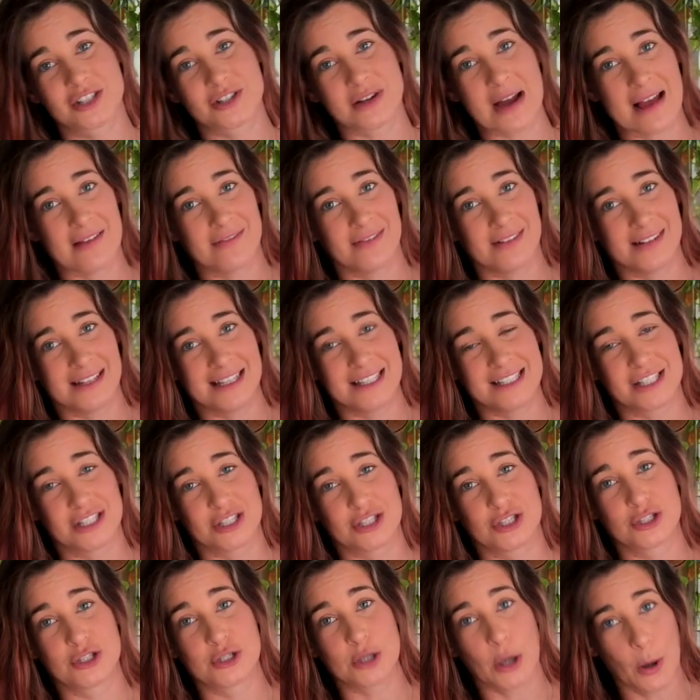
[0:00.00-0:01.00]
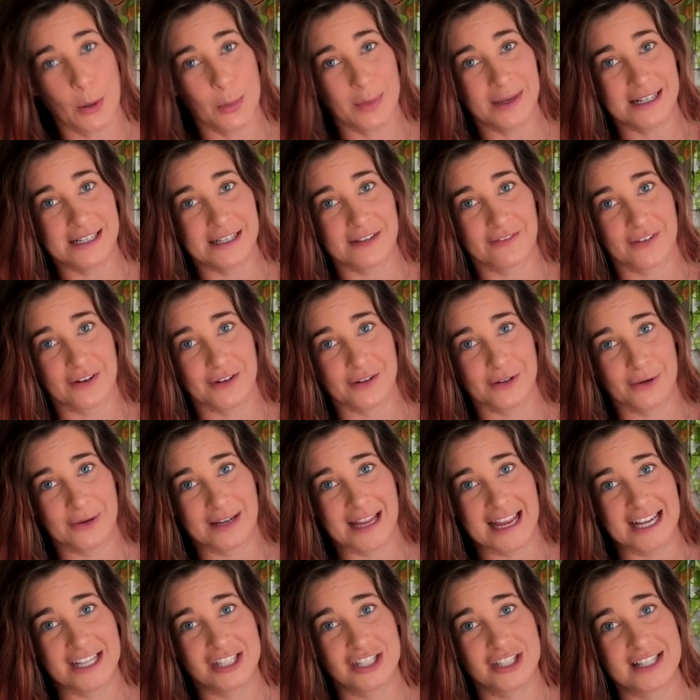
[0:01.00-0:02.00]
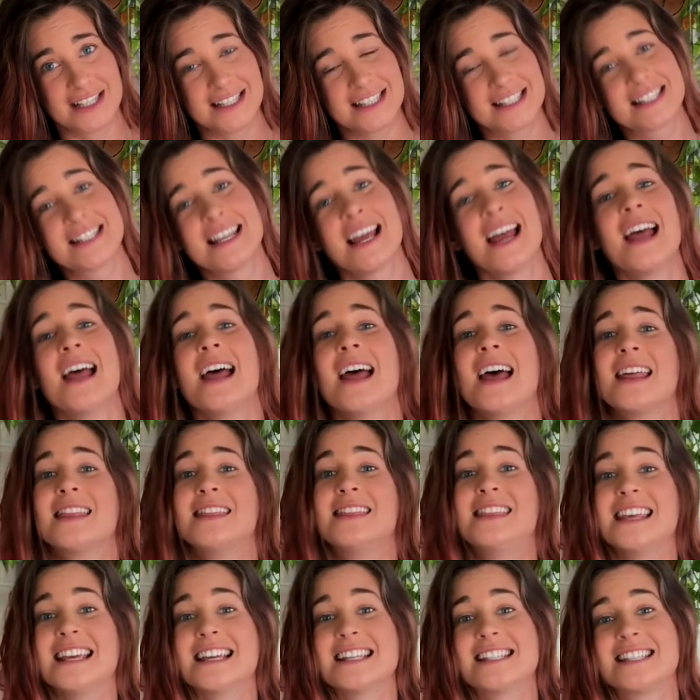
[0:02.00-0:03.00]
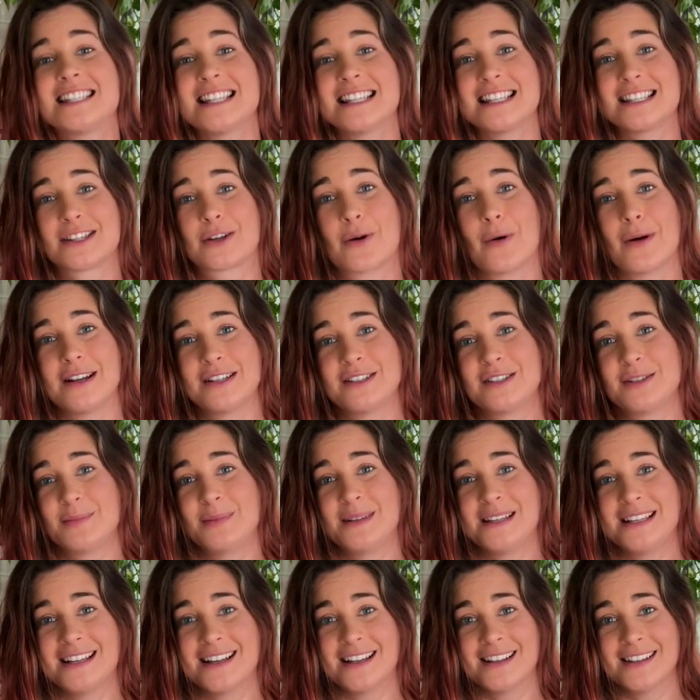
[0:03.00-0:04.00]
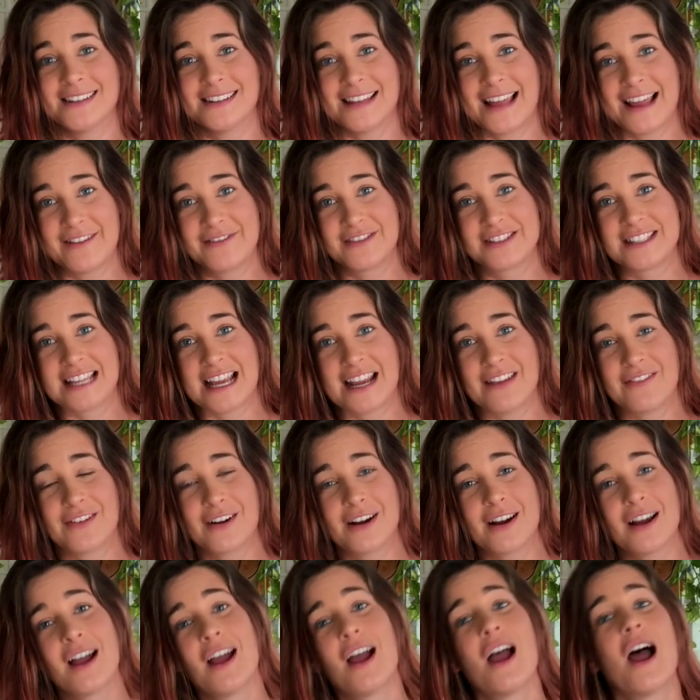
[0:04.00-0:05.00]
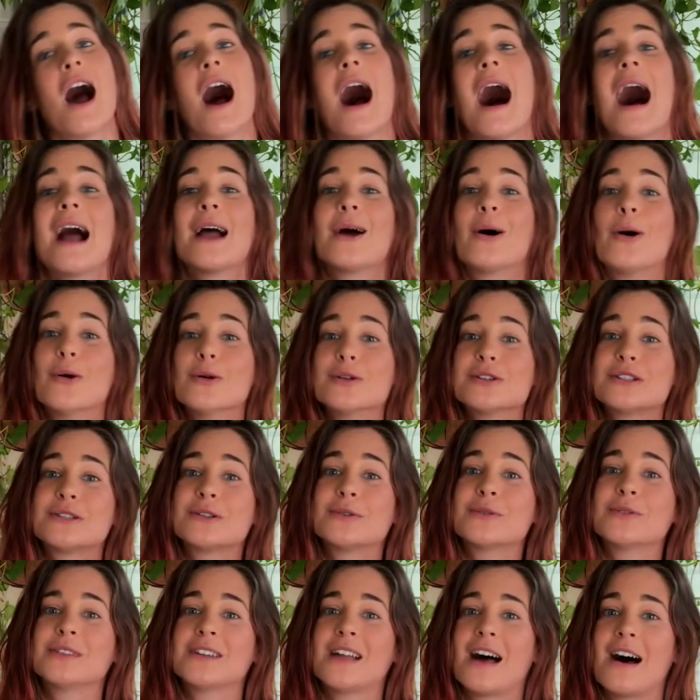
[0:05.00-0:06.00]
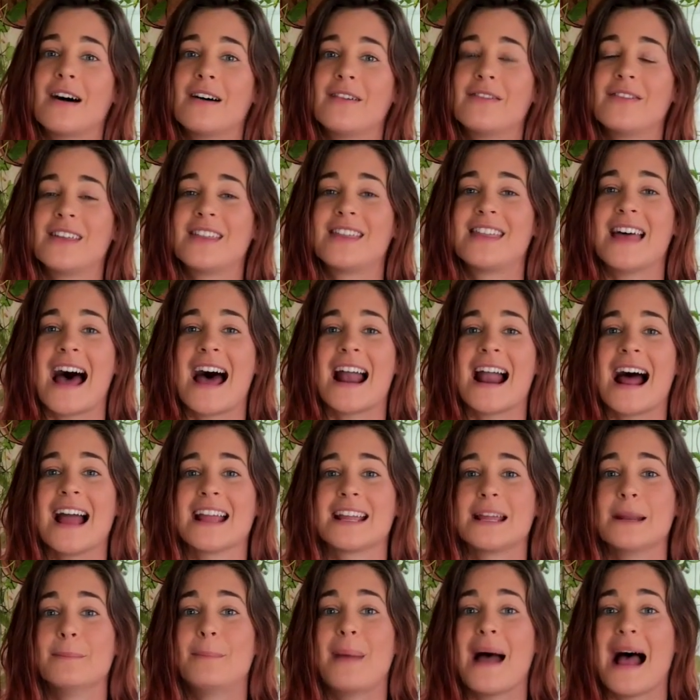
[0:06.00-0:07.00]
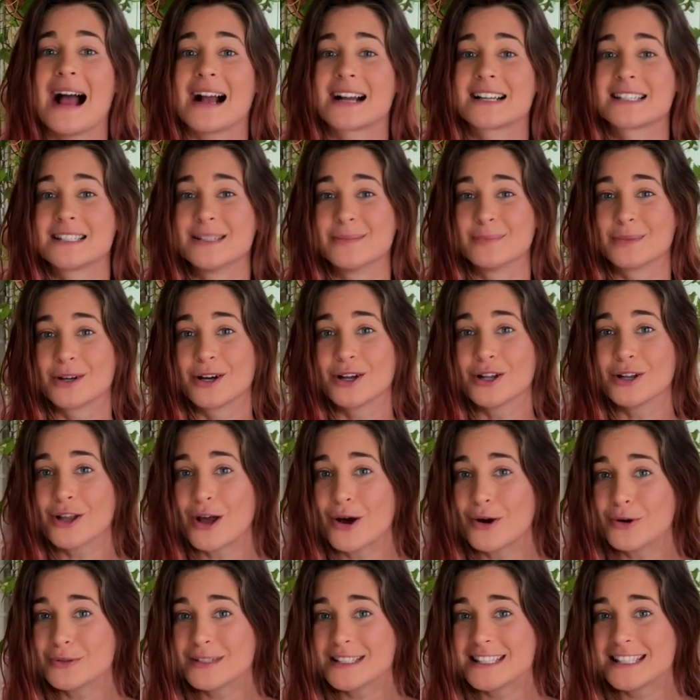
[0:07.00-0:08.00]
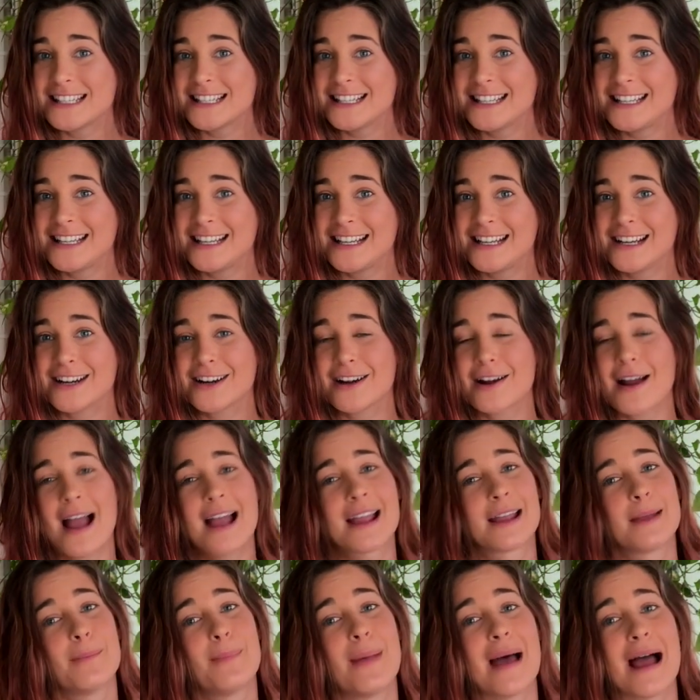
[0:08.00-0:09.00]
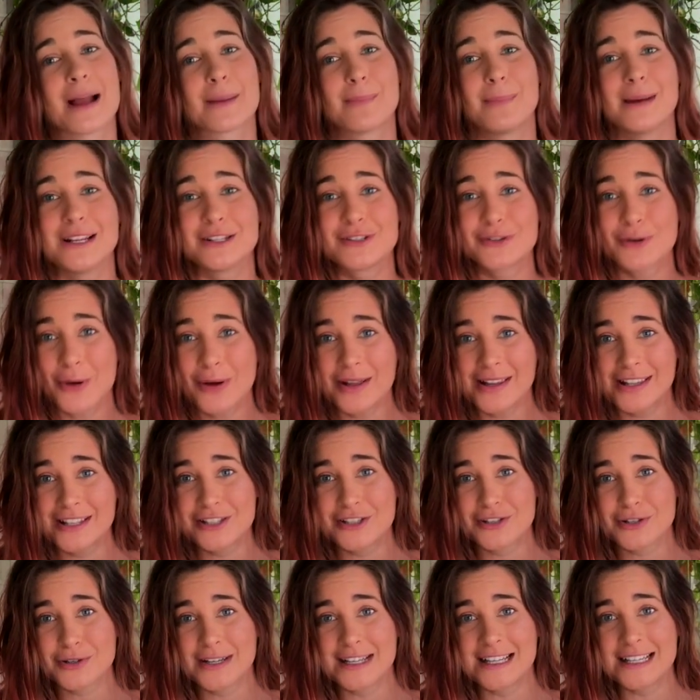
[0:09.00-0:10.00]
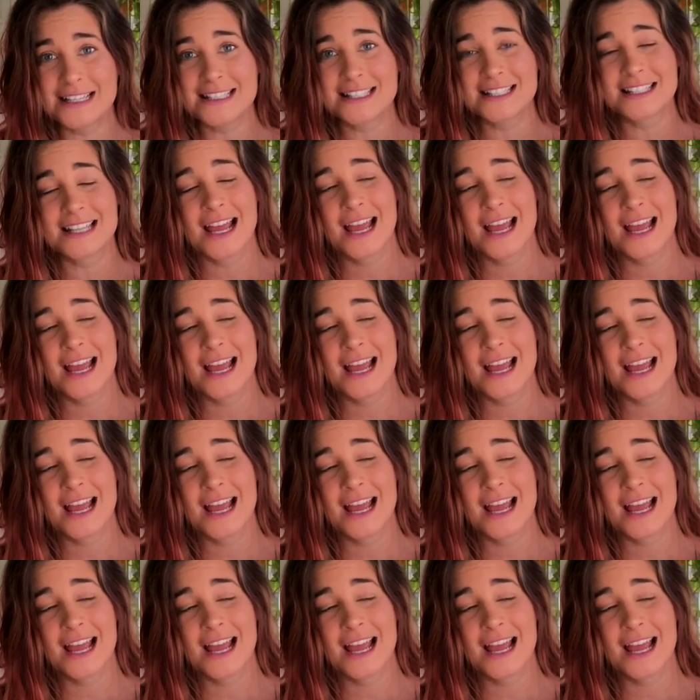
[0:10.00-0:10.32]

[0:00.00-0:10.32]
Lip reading: traveling to so many different locations, this is going to be a lifesaver. I also love that I can pack some clothes in here. I can pack my toiletries.